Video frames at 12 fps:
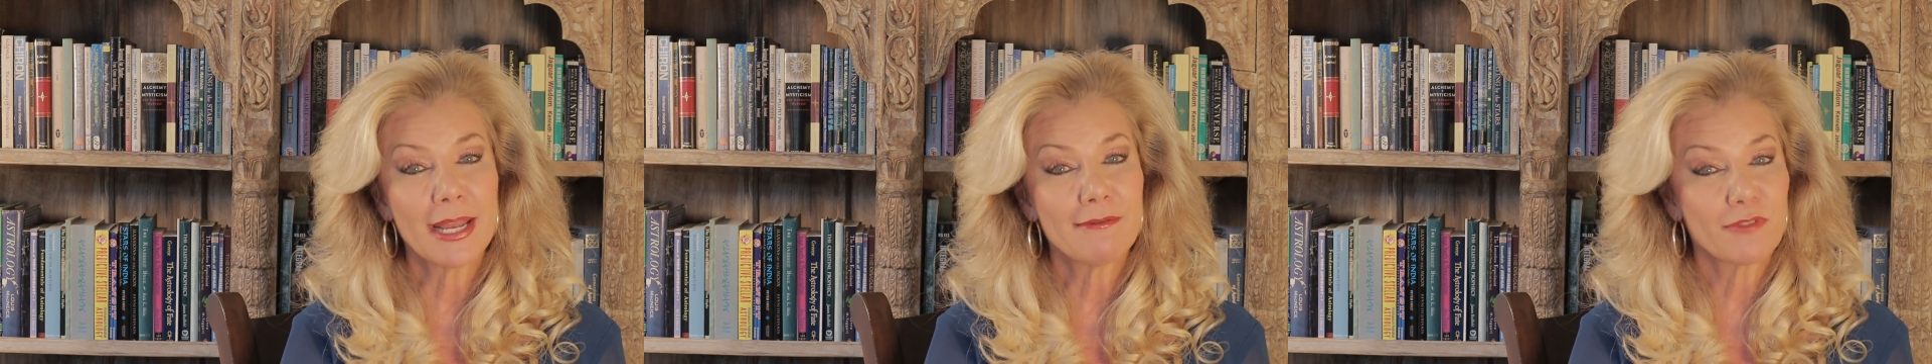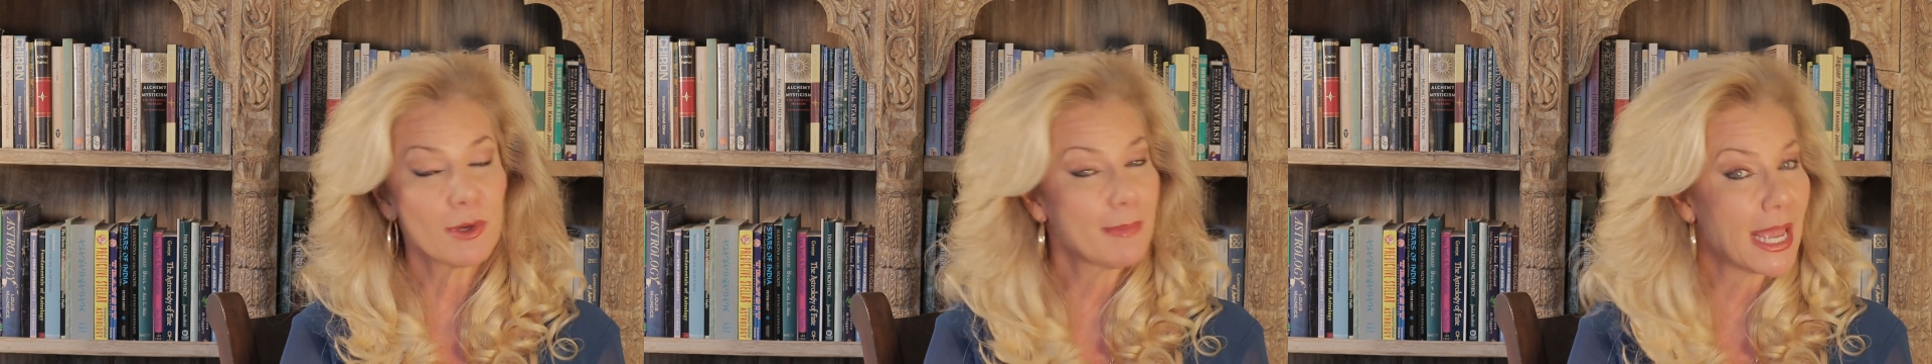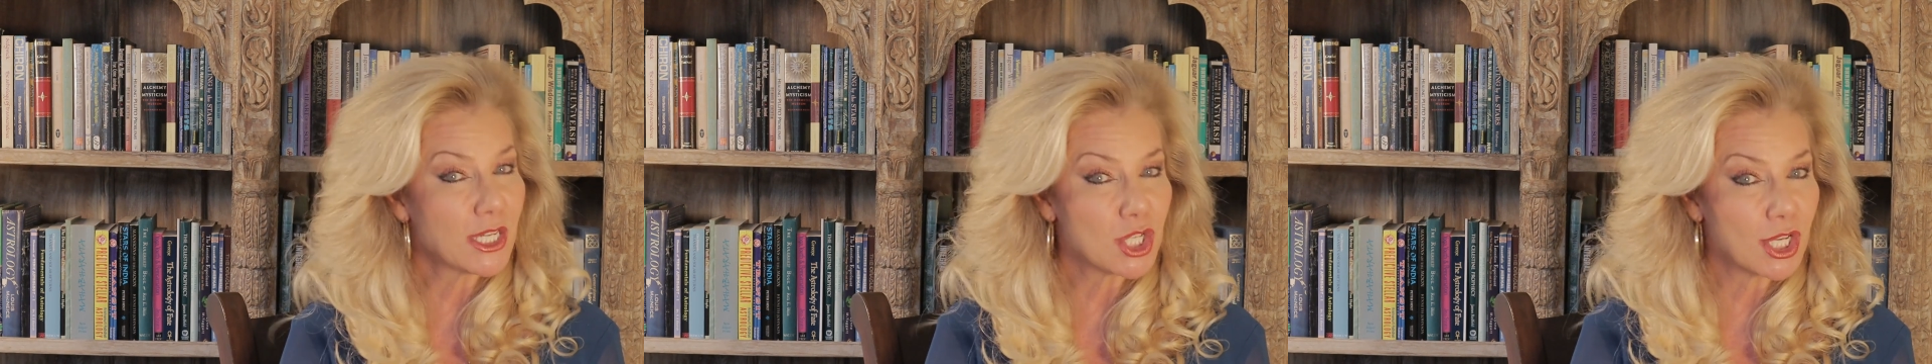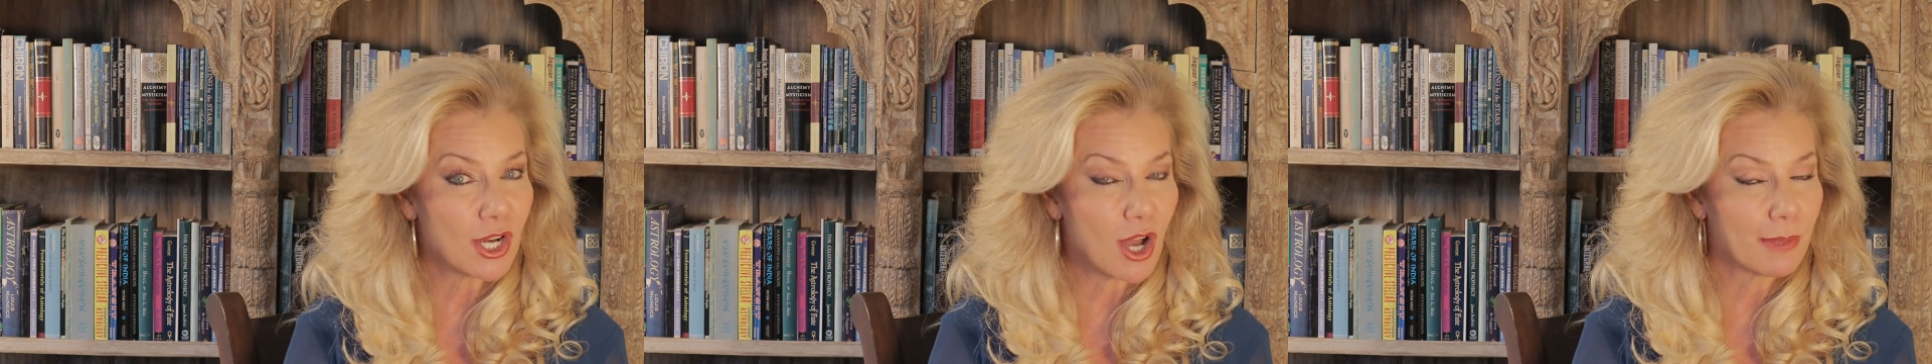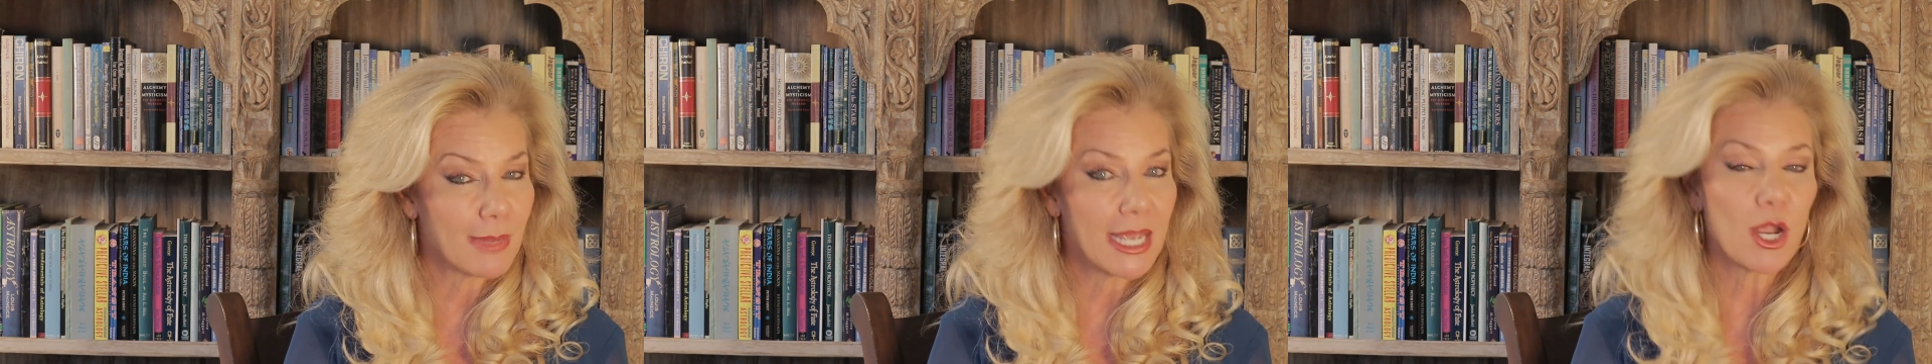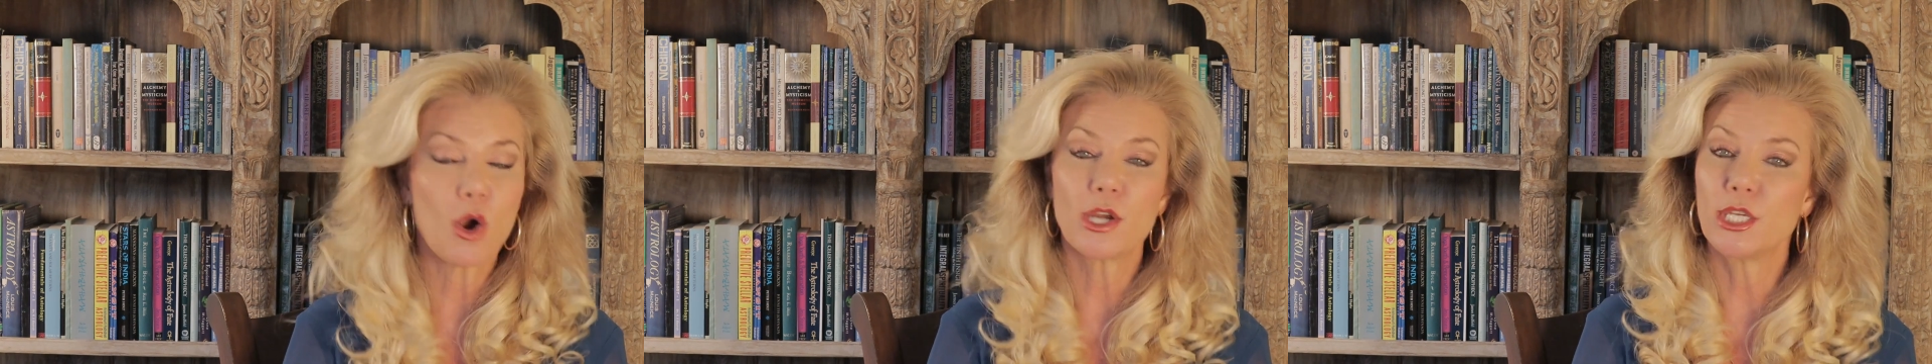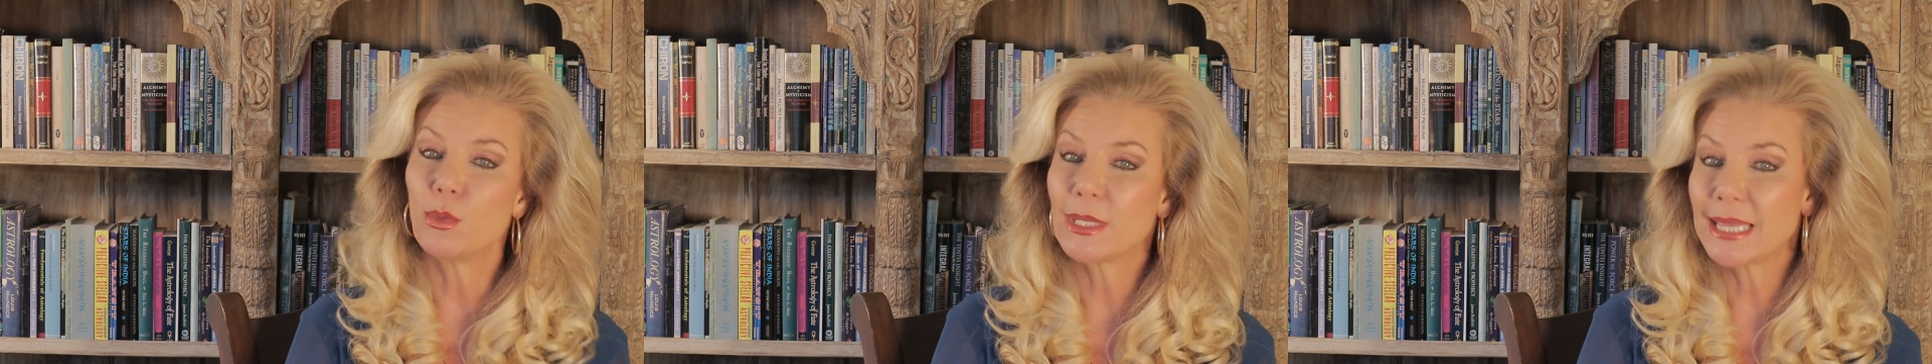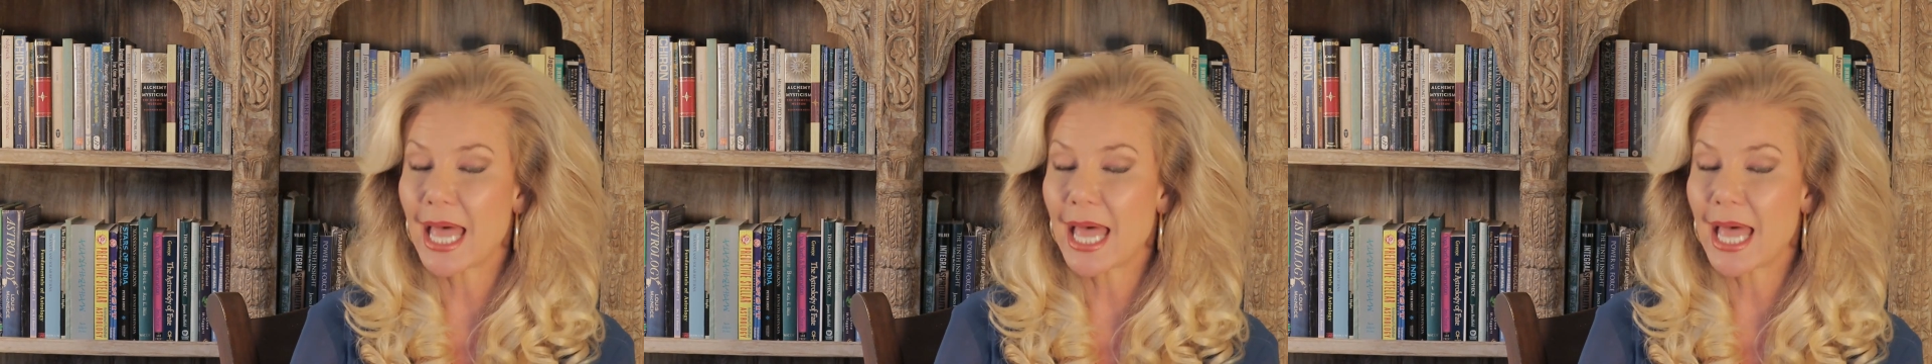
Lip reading: information on me or you would